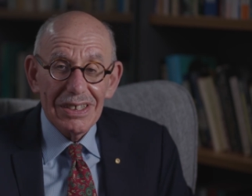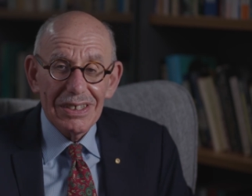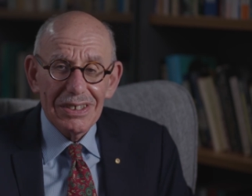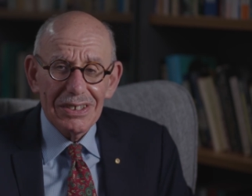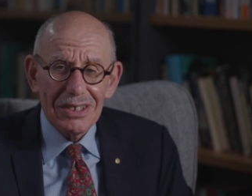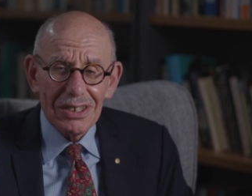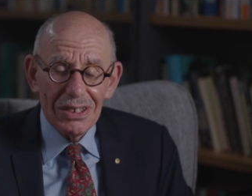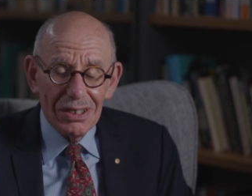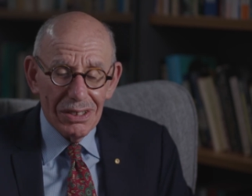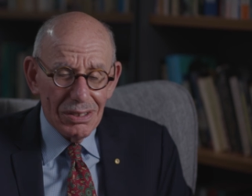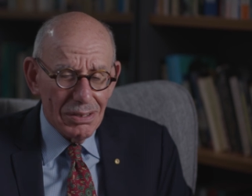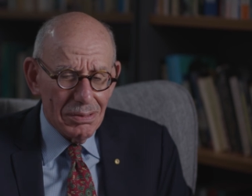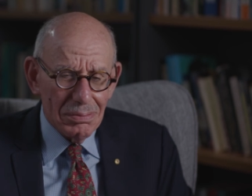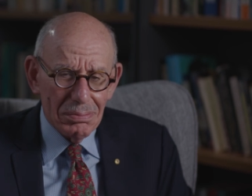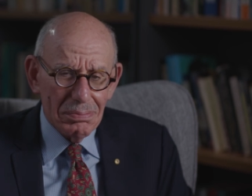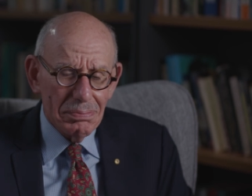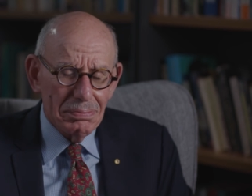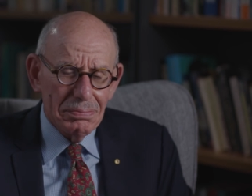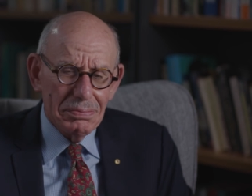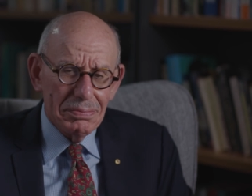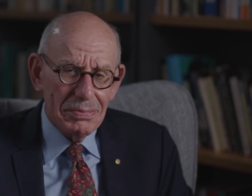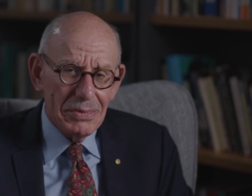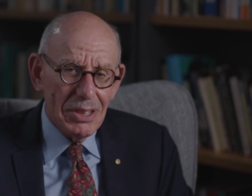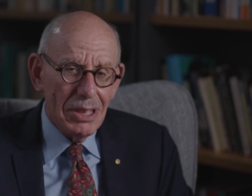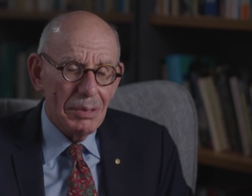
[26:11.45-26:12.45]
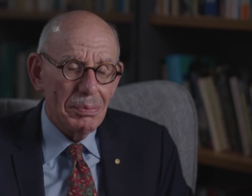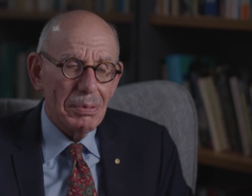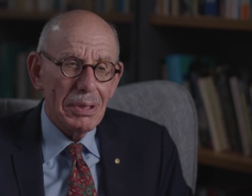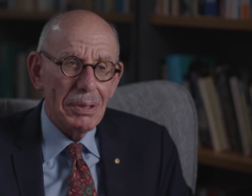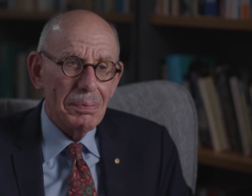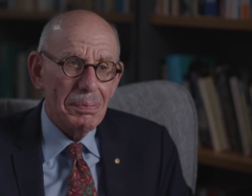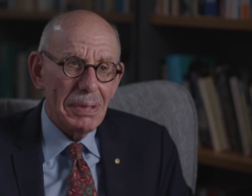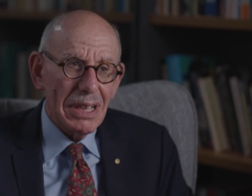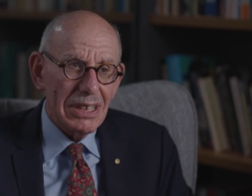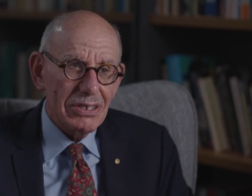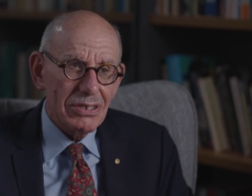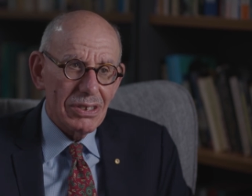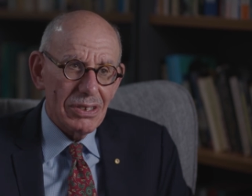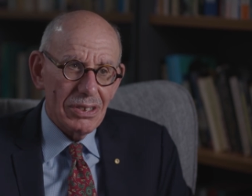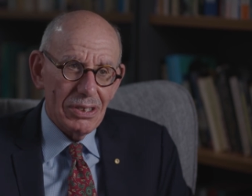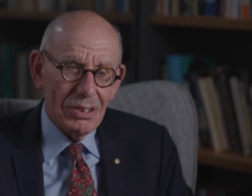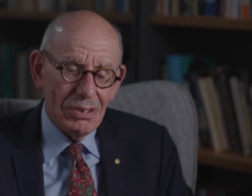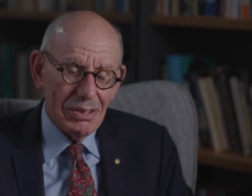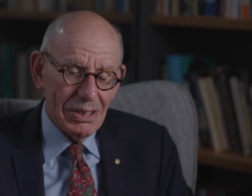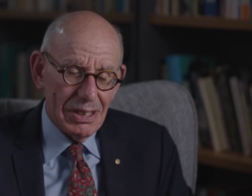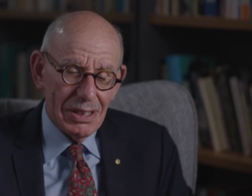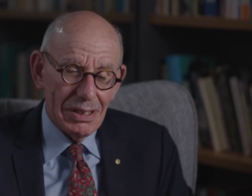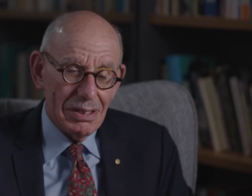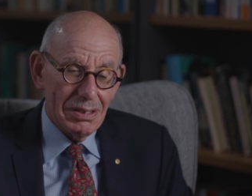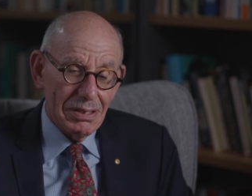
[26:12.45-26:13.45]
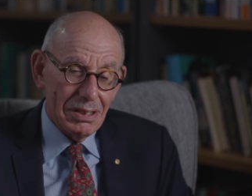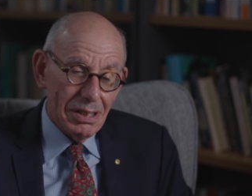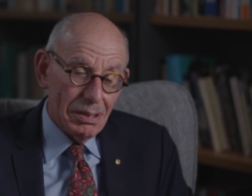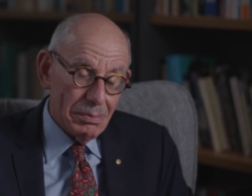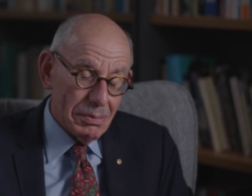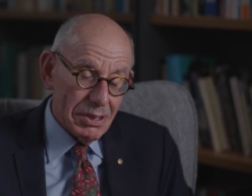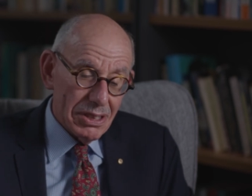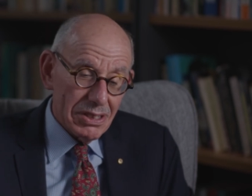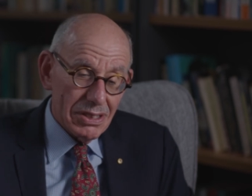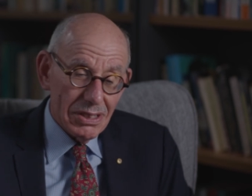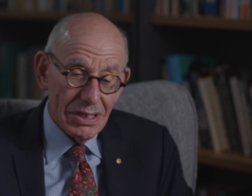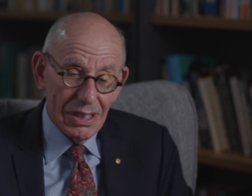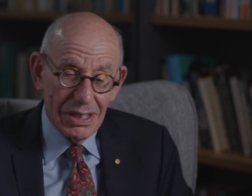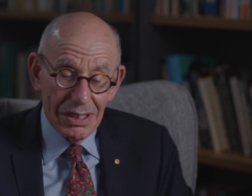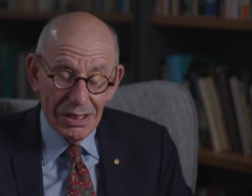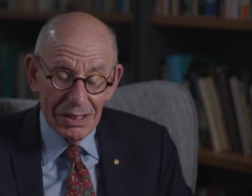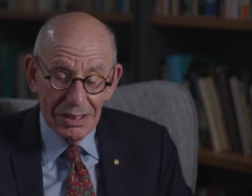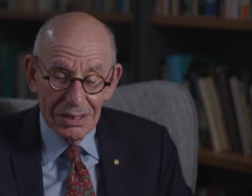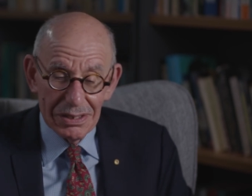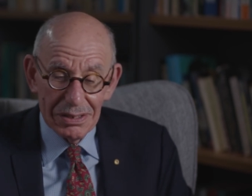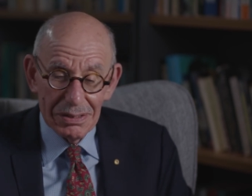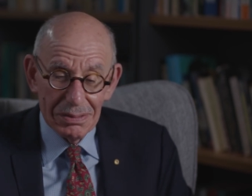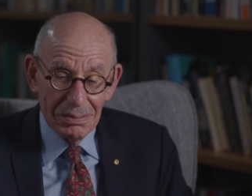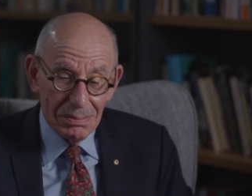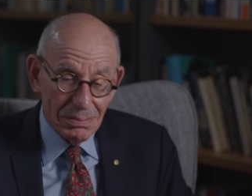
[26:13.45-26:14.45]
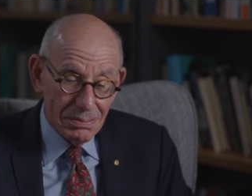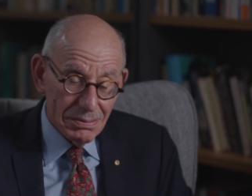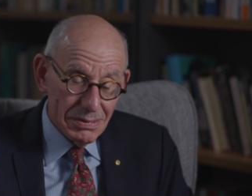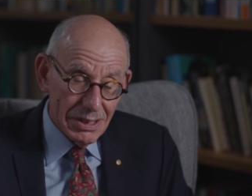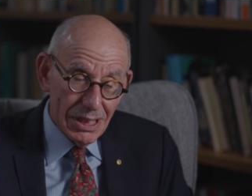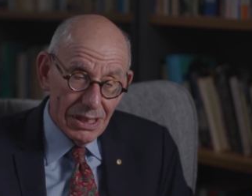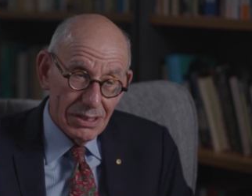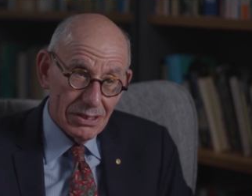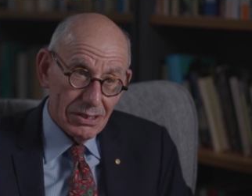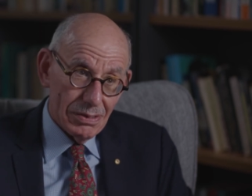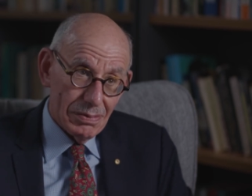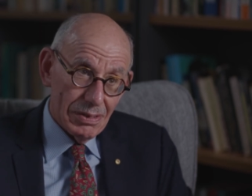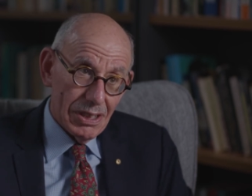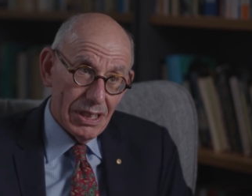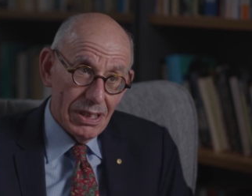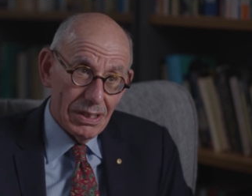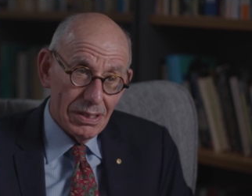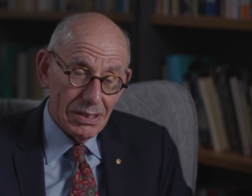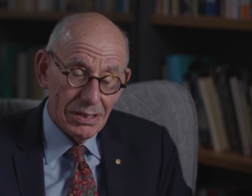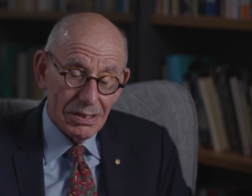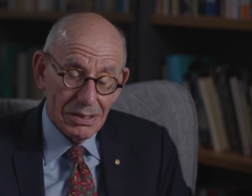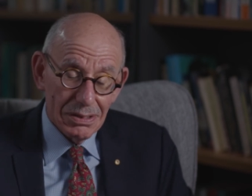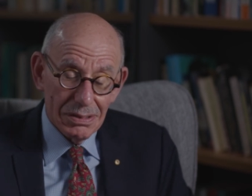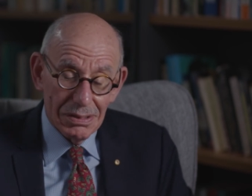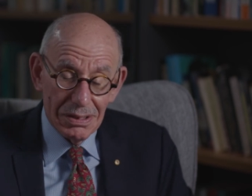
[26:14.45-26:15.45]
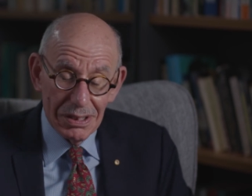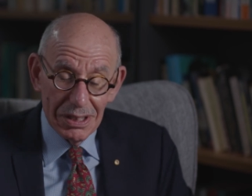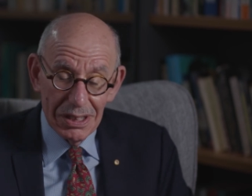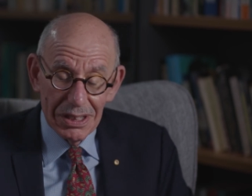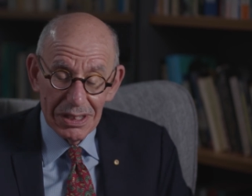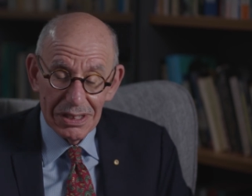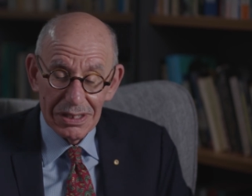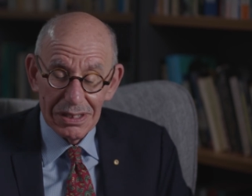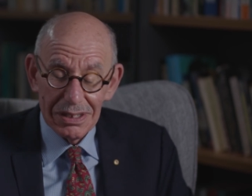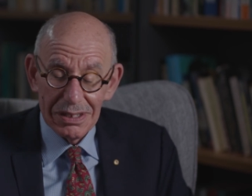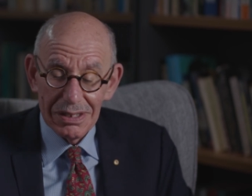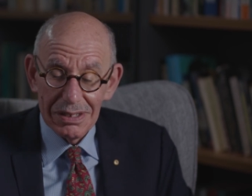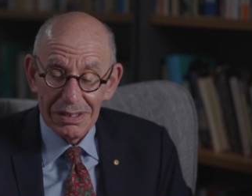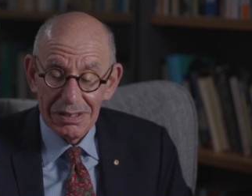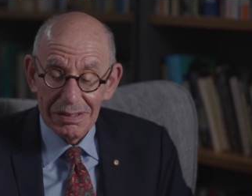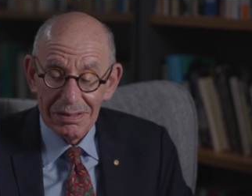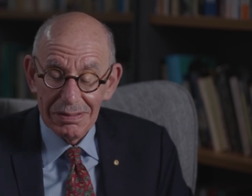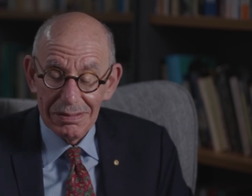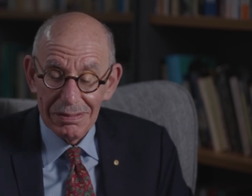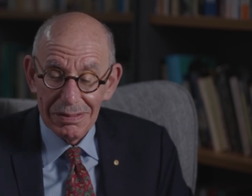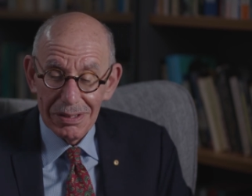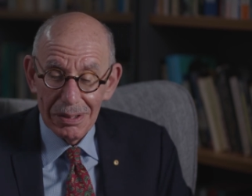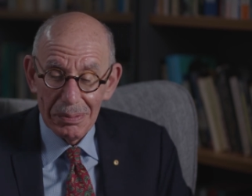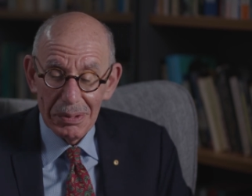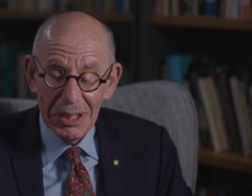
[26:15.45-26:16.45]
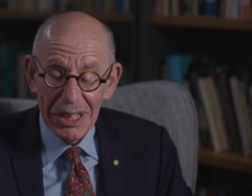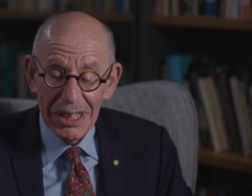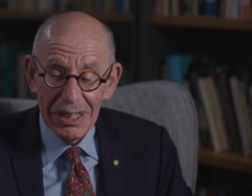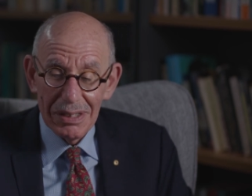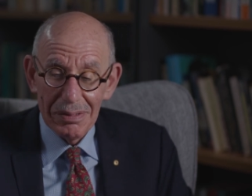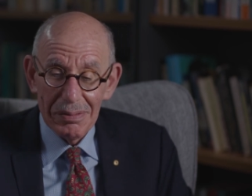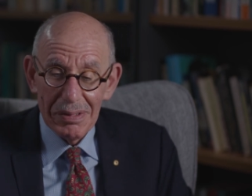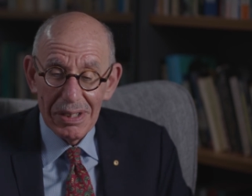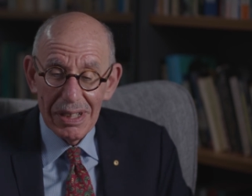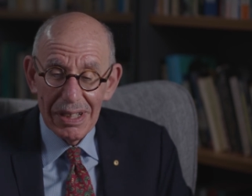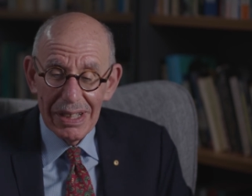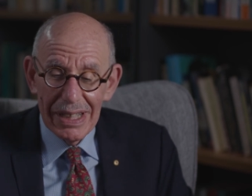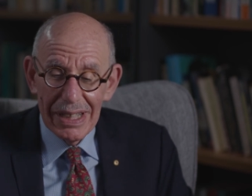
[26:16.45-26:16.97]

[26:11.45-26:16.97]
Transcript: still deeply puzzle you, and I must say there's tons of those, at least for me.